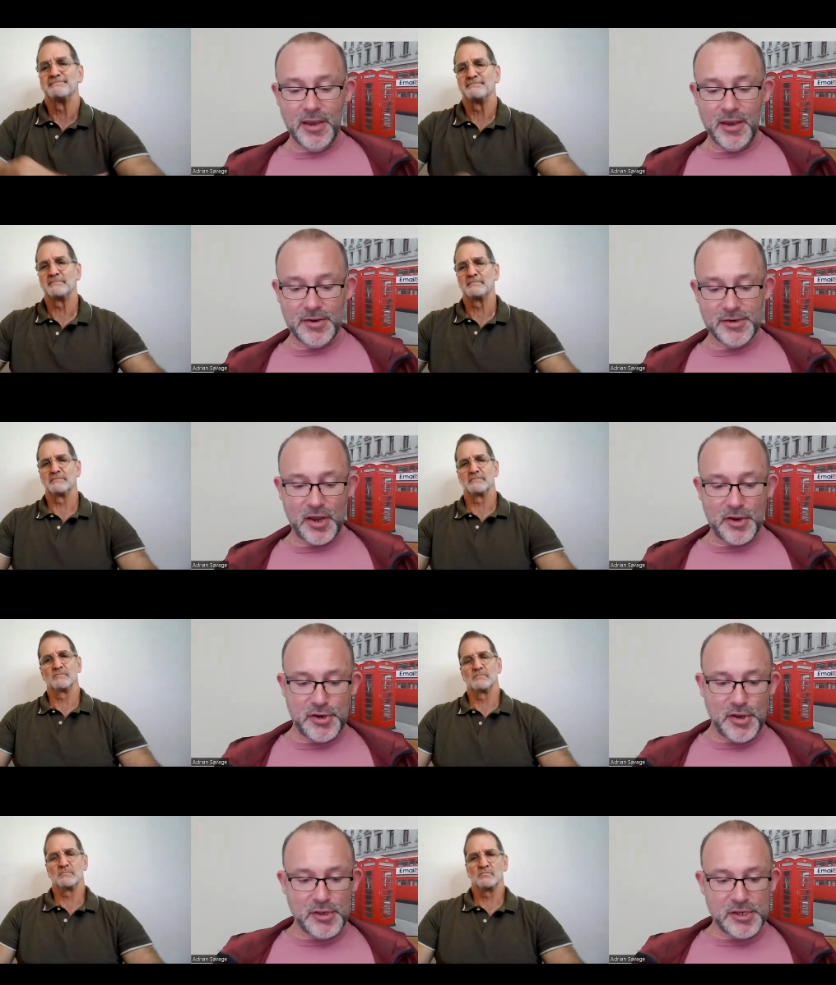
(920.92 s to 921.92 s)
Speaker 1: and i
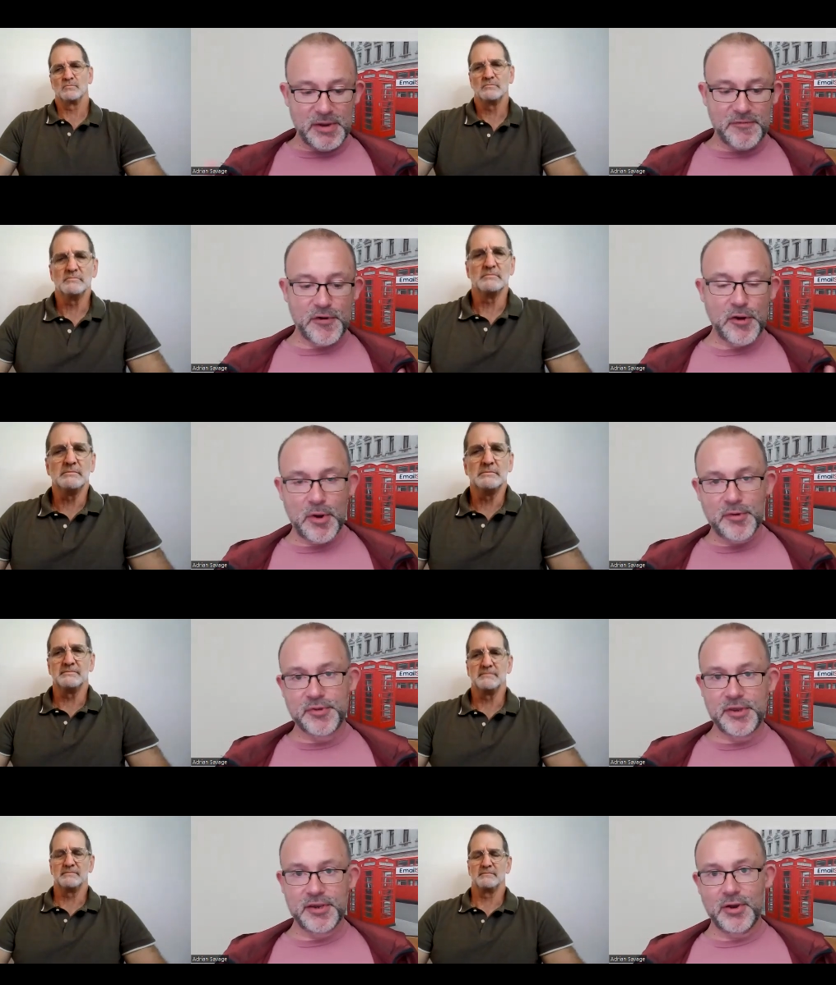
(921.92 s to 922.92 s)
know there's a big fomo
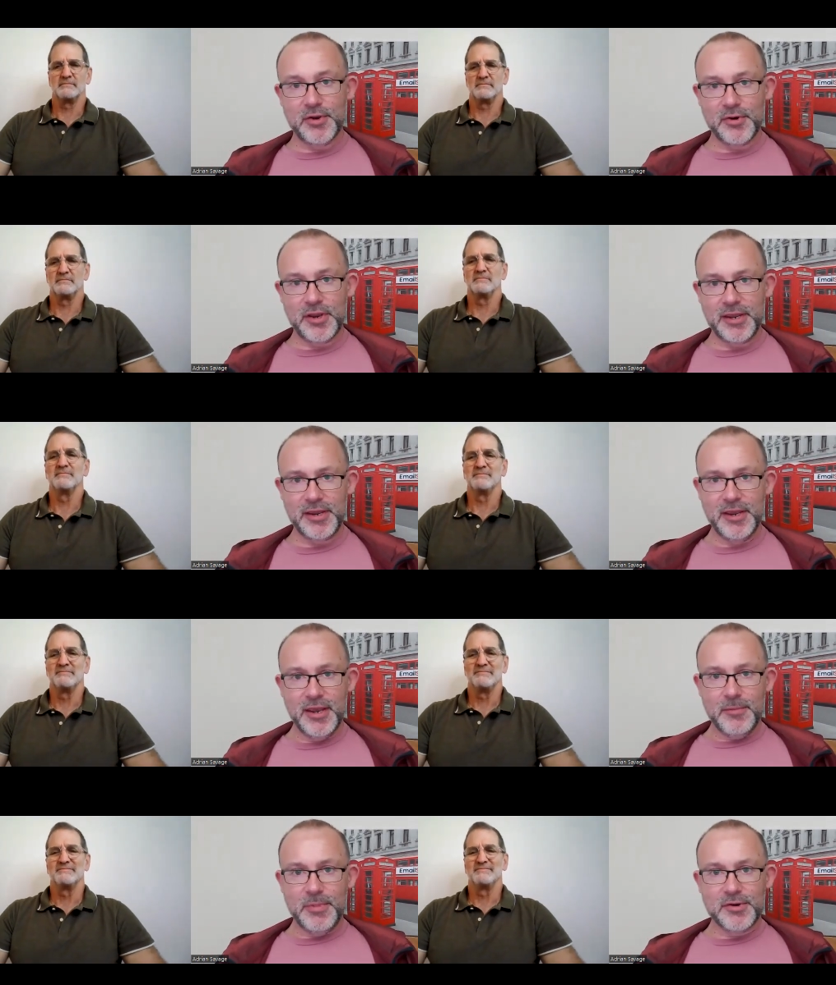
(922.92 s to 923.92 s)
thing going on here
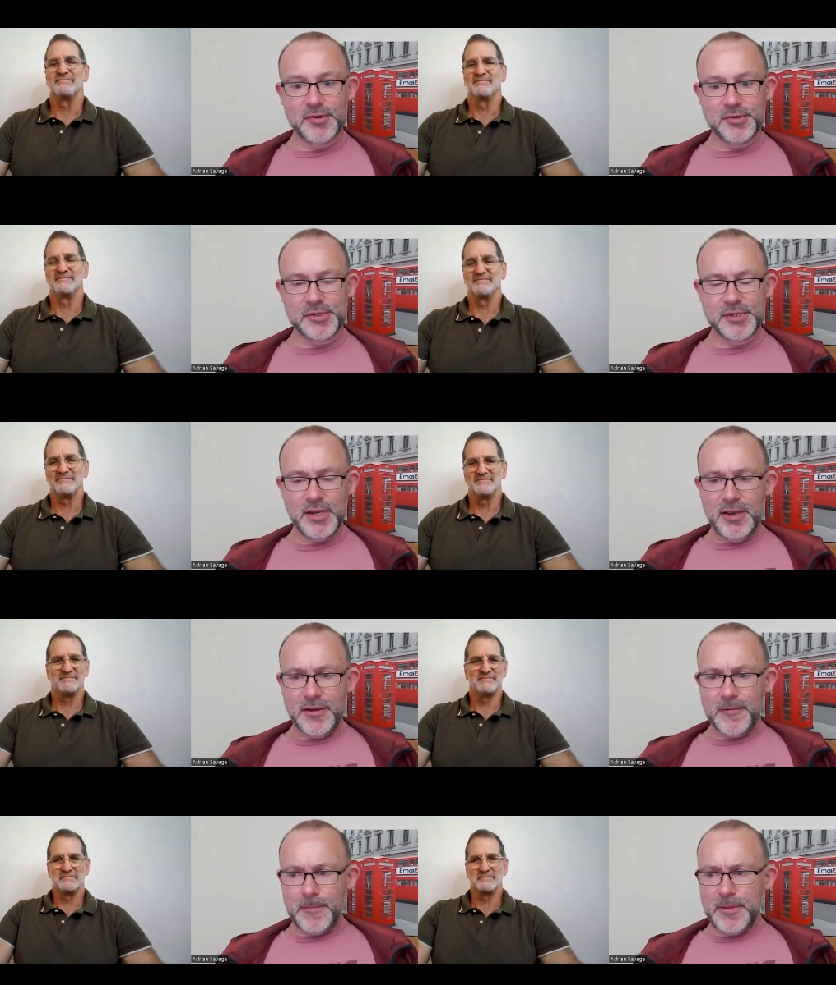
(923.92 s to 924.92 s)
because
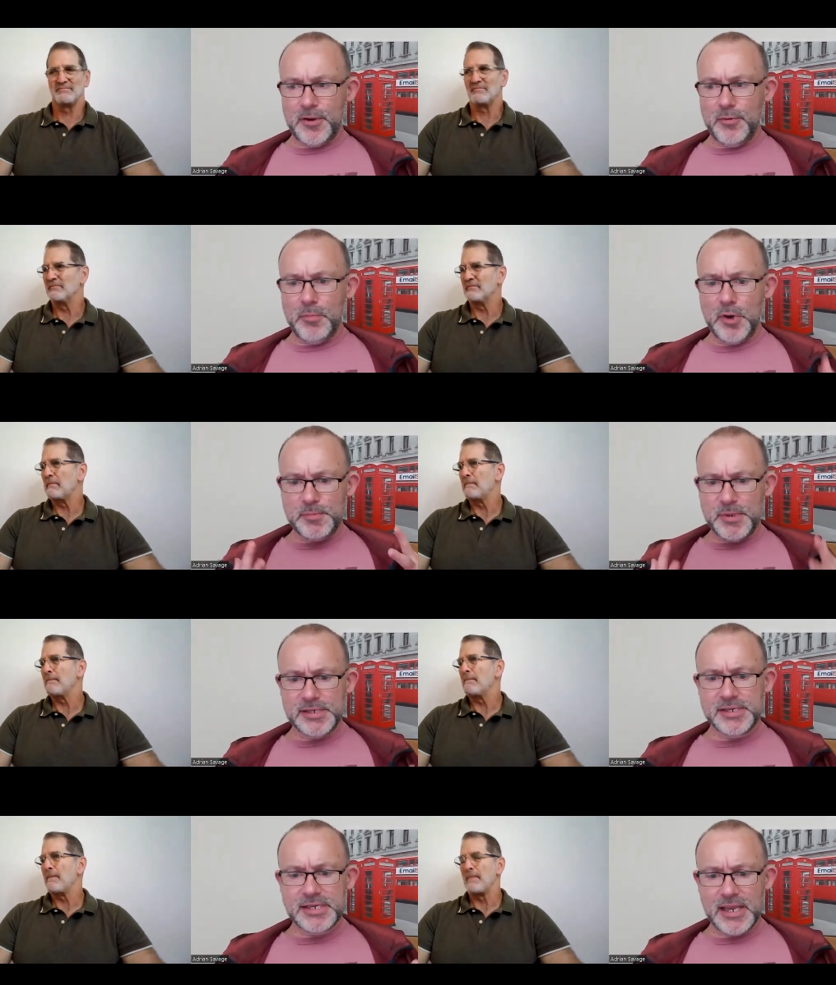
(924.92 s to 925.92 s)
you know most
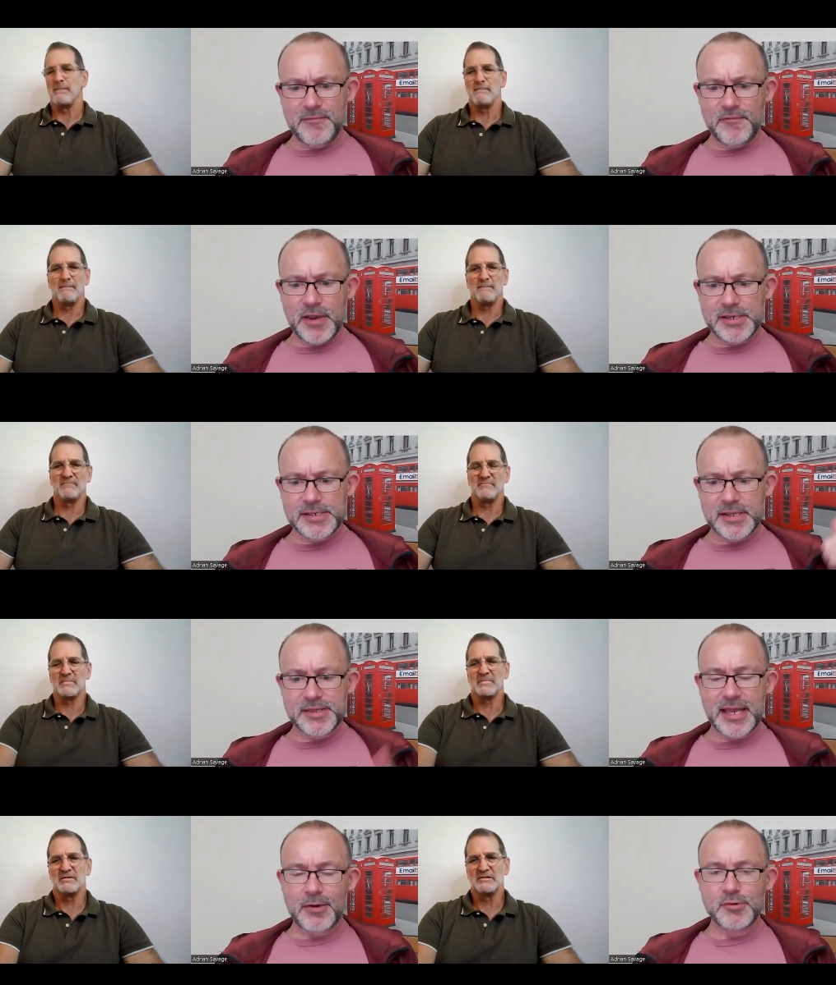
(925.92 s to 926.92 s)
businesses invest
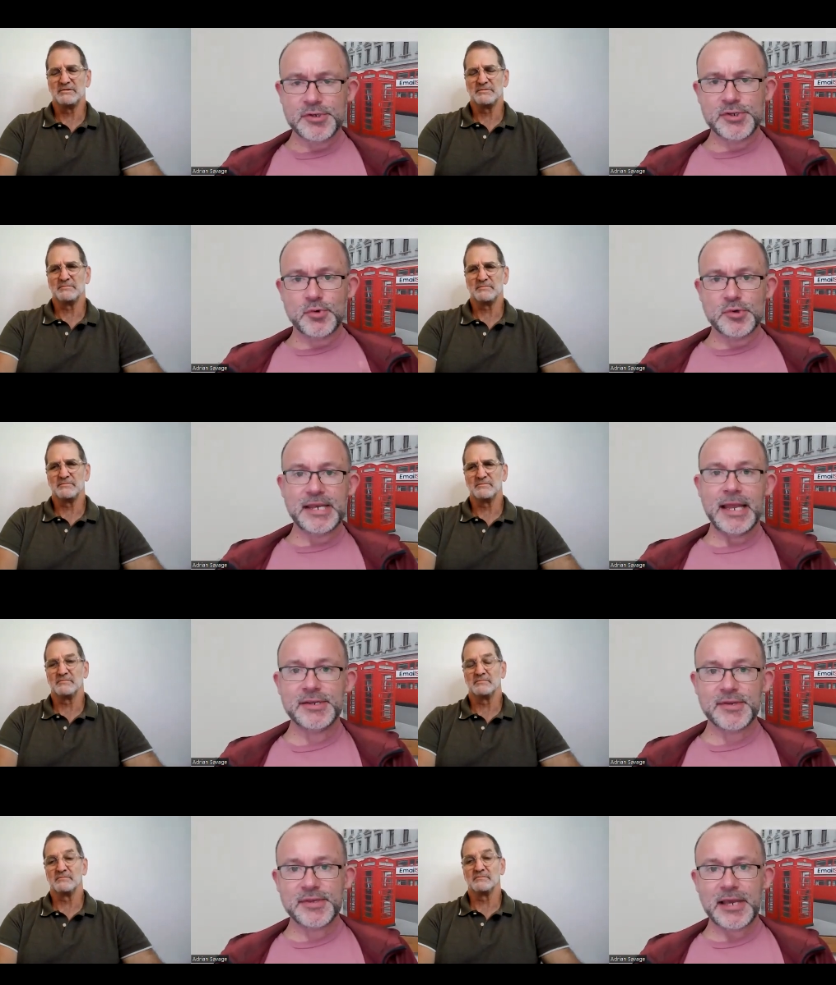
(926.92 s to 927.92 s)
thousands or
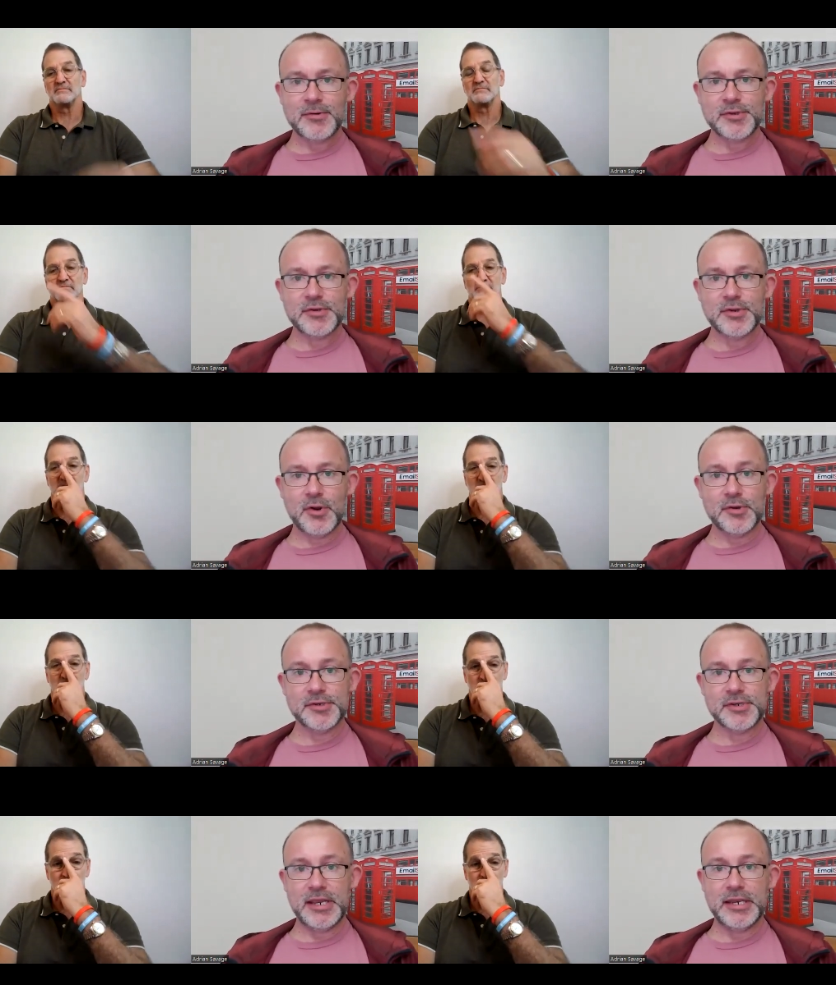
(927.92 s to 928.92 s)
tens of thousands of
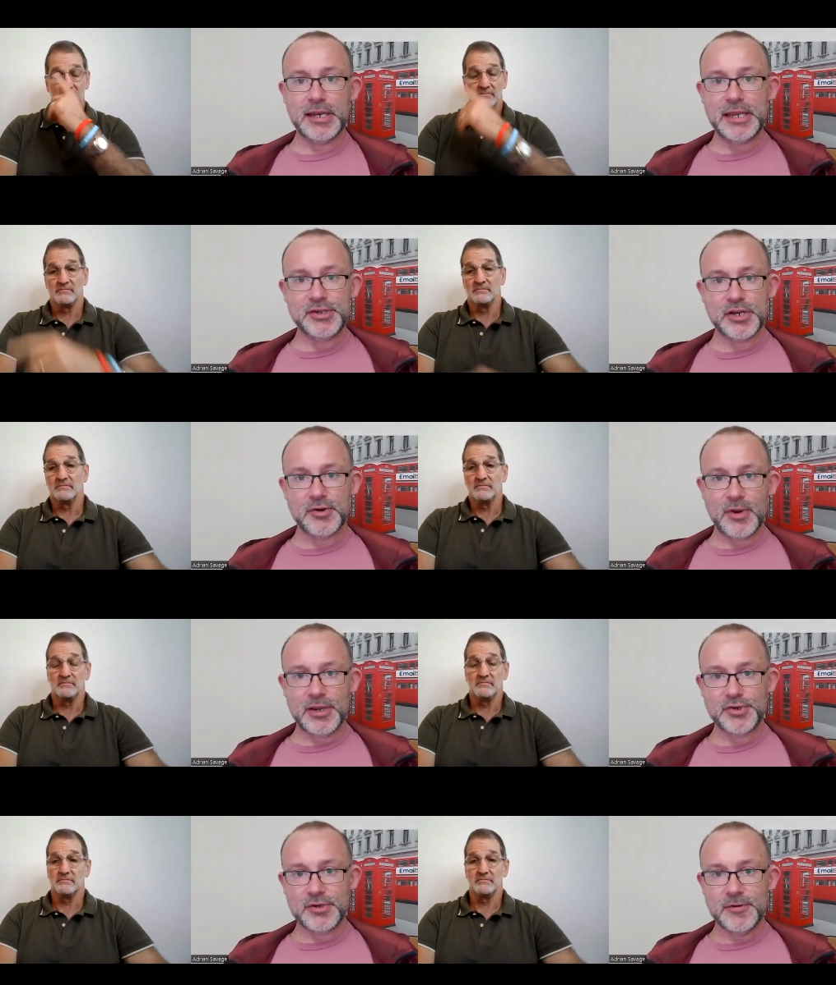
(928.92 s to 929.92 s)
dollars in lead
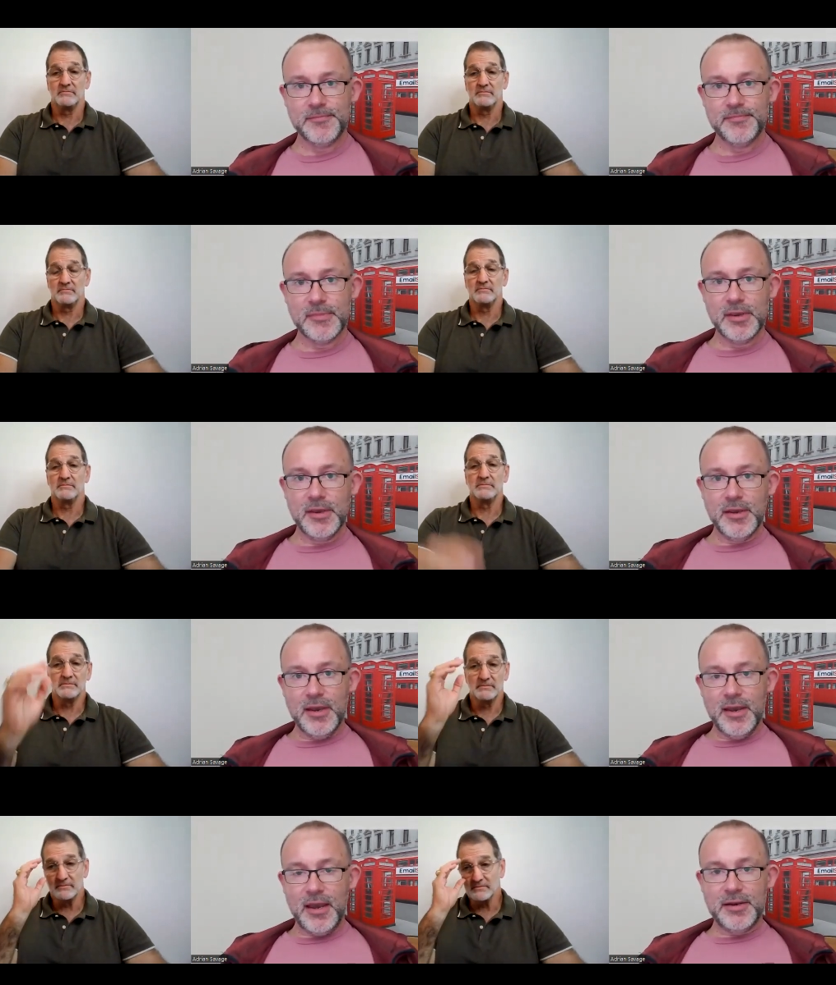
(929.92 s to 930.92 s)
generation
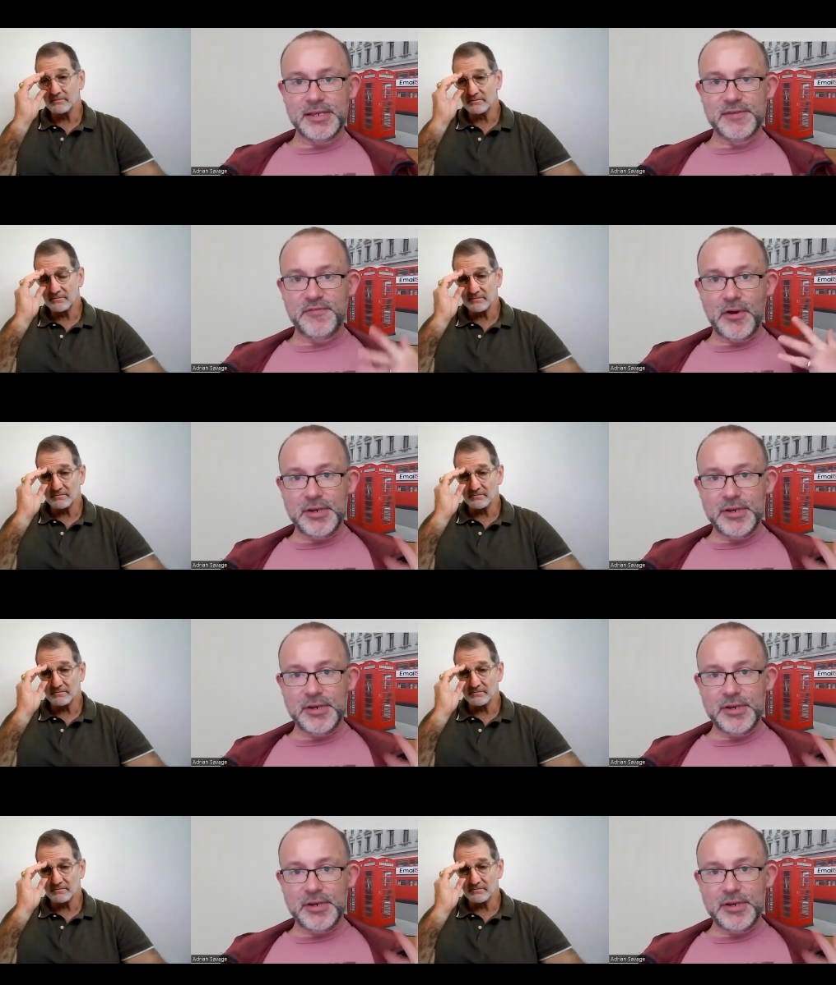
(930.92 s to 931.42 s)
and it's very